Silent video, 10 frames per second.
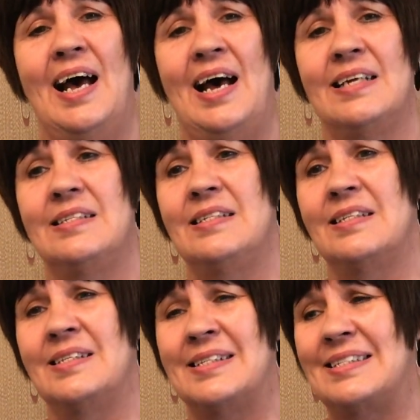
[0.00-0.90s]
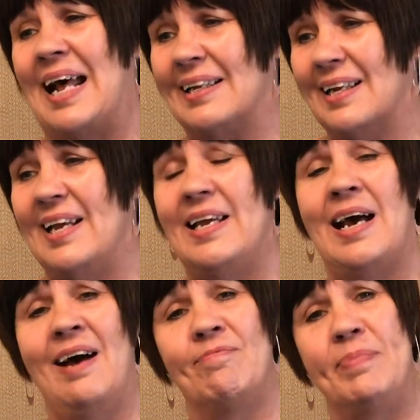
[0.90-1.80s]
and
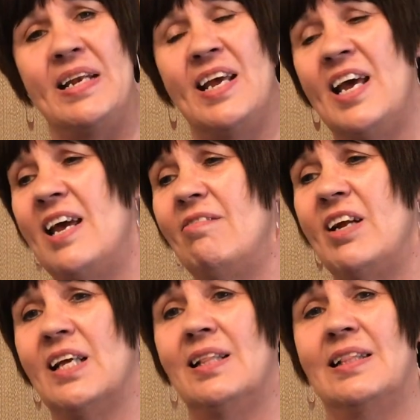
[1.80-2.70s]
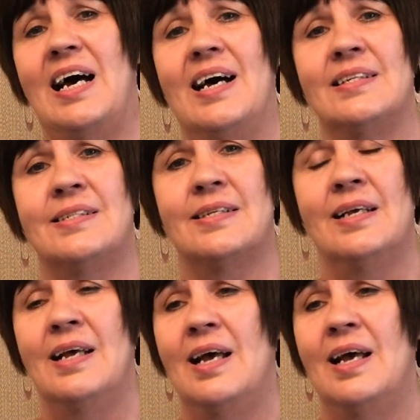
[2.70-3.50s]
sadly I've been hearing that